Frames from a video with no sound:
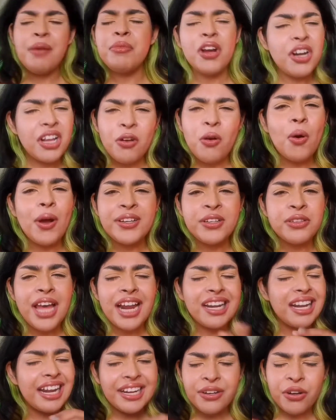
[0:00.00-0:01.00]
gonna go into
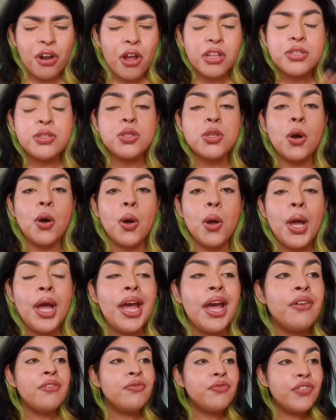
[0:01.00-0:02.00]
that later on. So
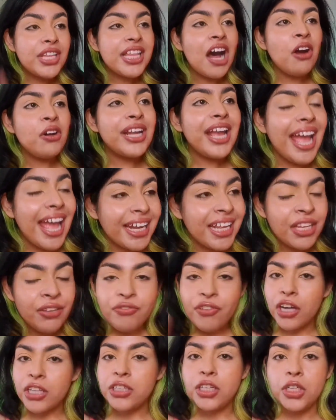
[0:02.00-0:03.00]
without any
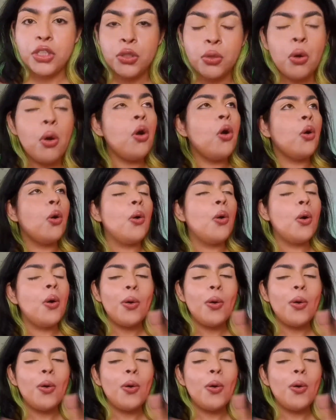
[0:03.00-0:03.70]
further ado,